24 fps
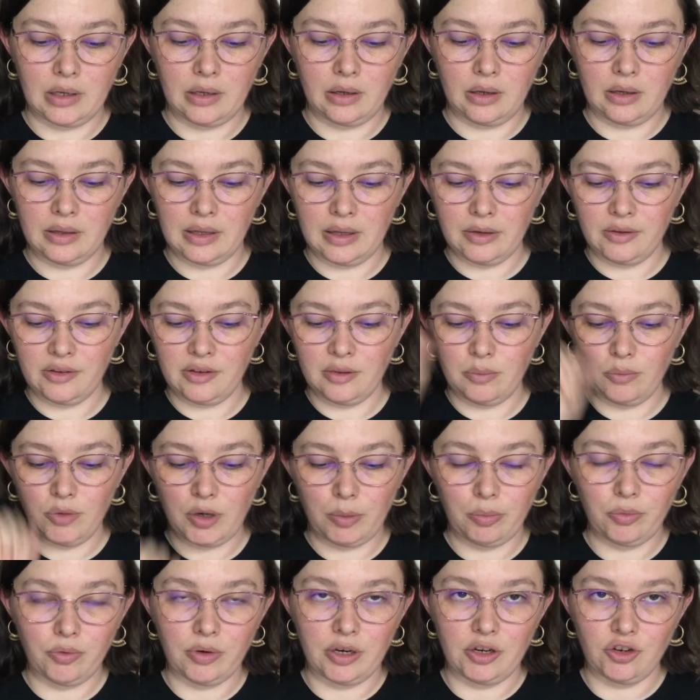And that's in
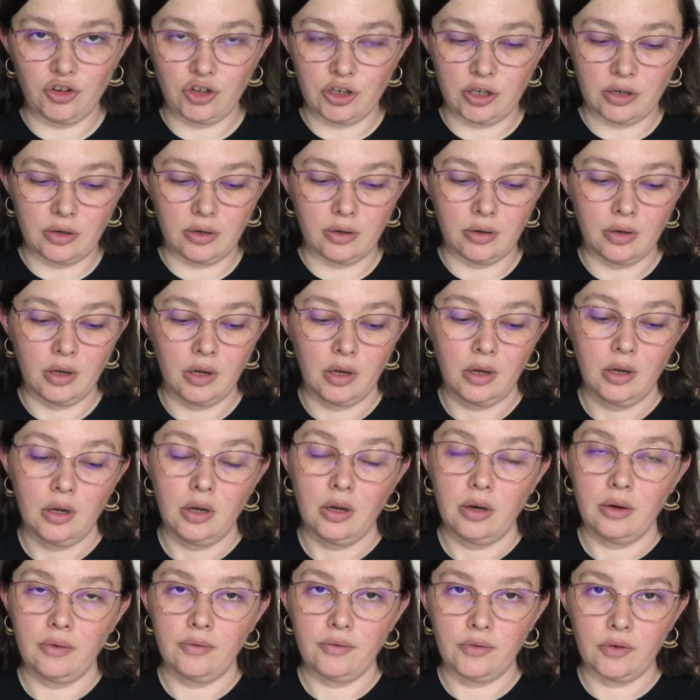preparation
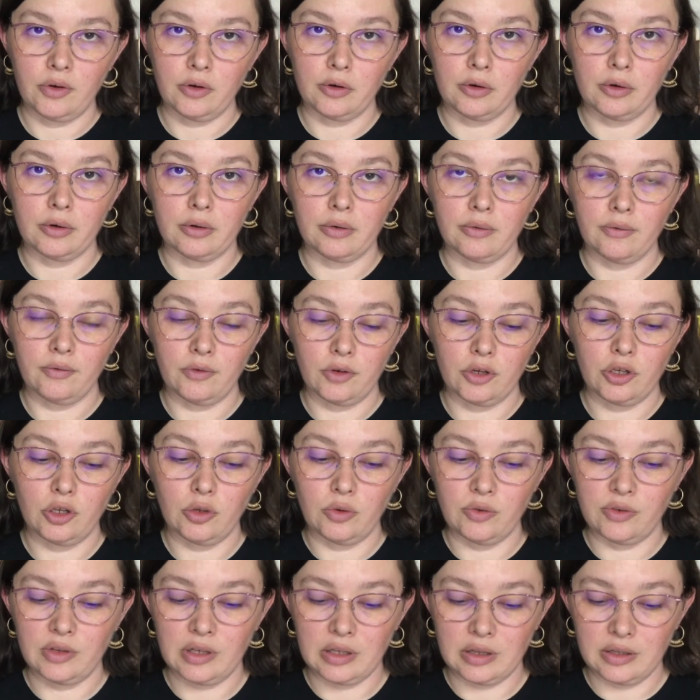for
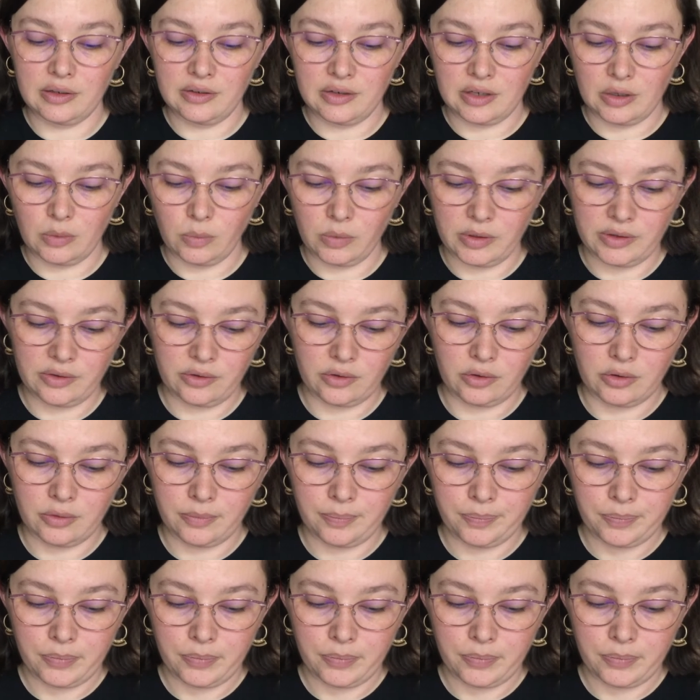using the tin whistle.